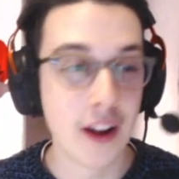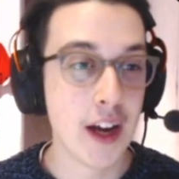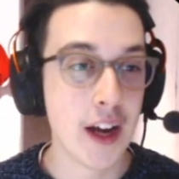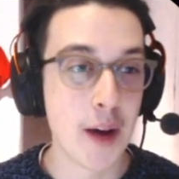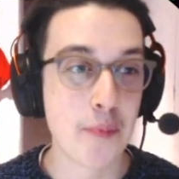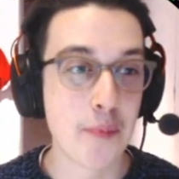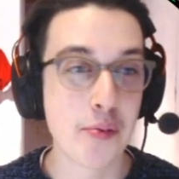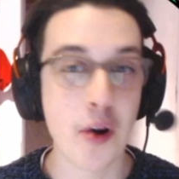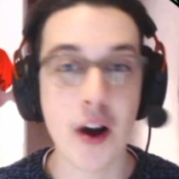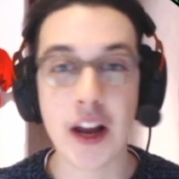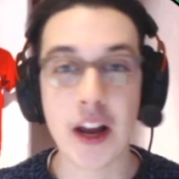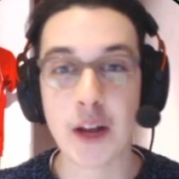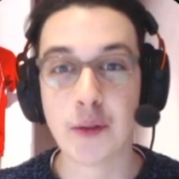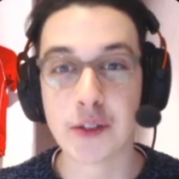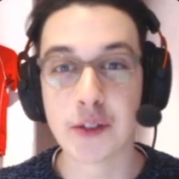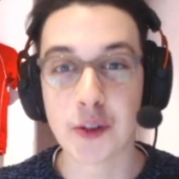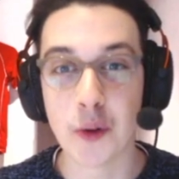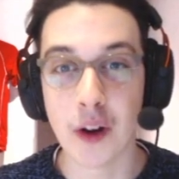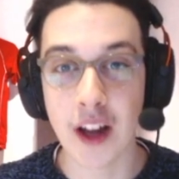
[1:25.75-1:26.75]
At Brighton, he
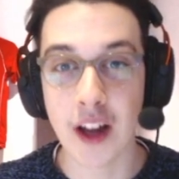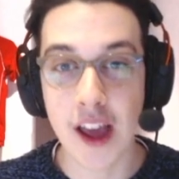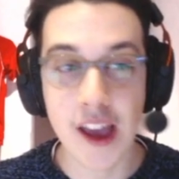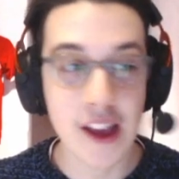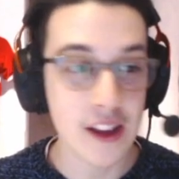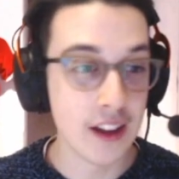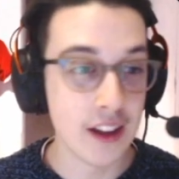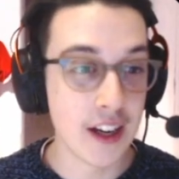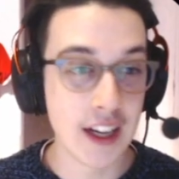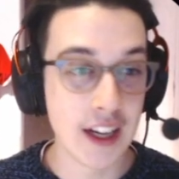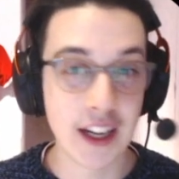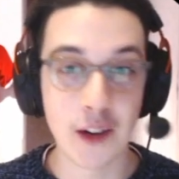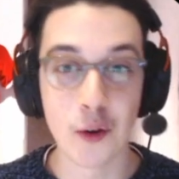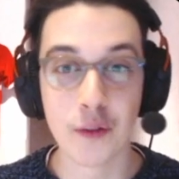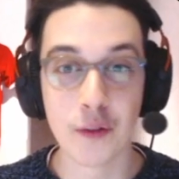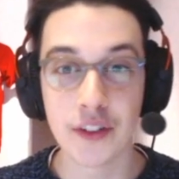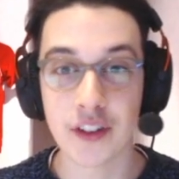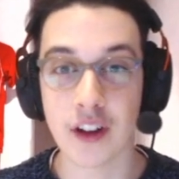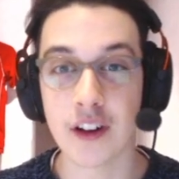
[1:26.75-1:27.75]
was quality, and now all
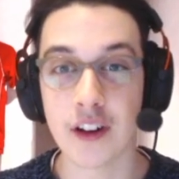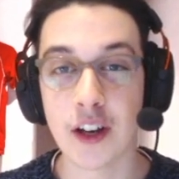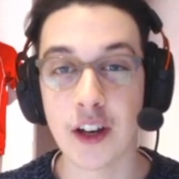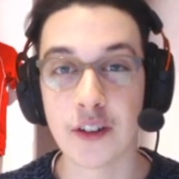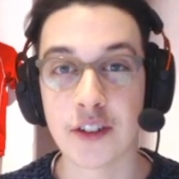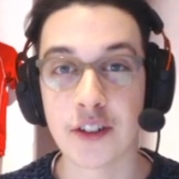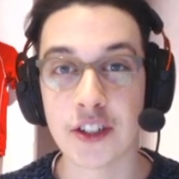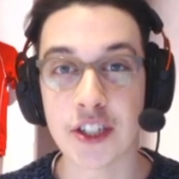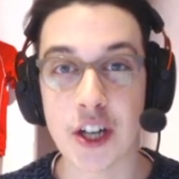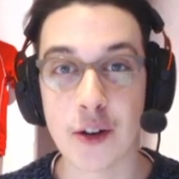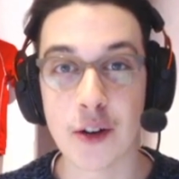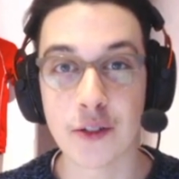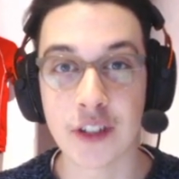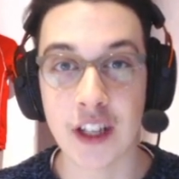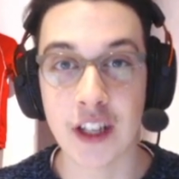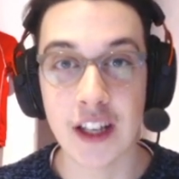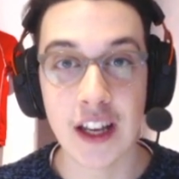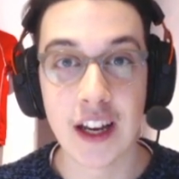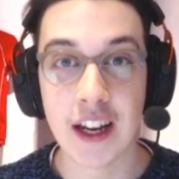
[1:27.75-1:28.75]
of a sudden he goes to
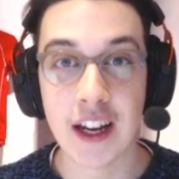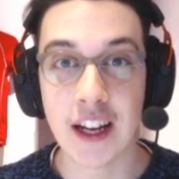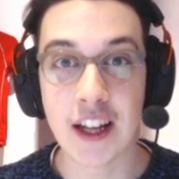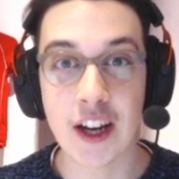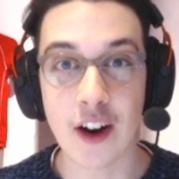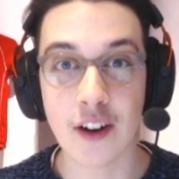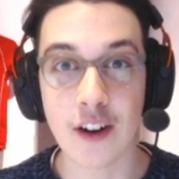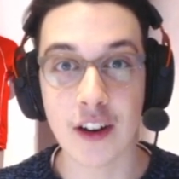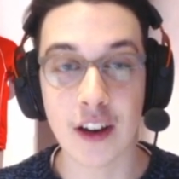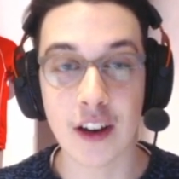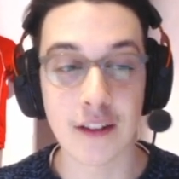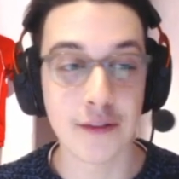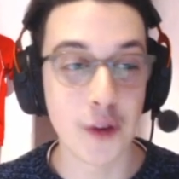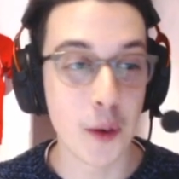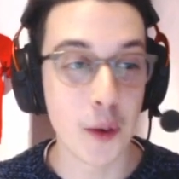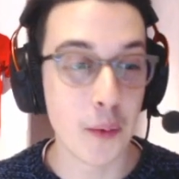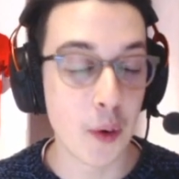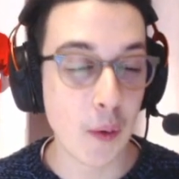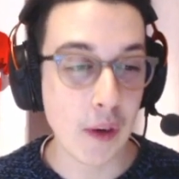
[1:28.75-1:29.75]
Chelsea and he can't kick a
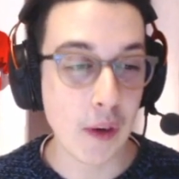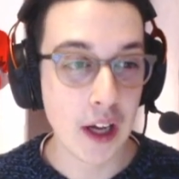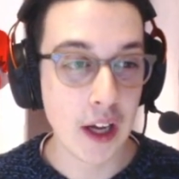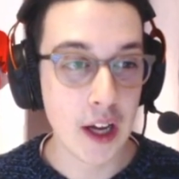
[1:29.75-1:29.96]
football.